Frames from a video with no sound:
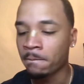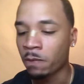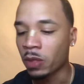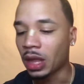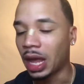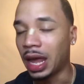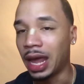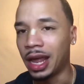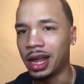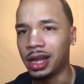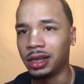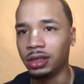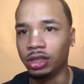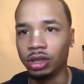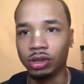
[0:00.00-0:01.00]

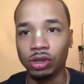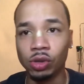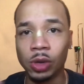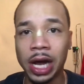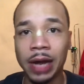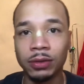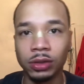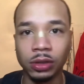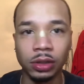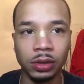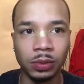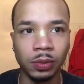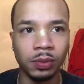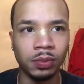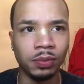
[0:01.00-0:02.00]
and you will have to,
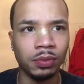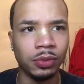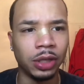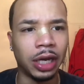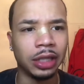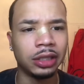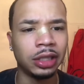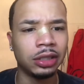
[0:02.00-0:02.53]
I think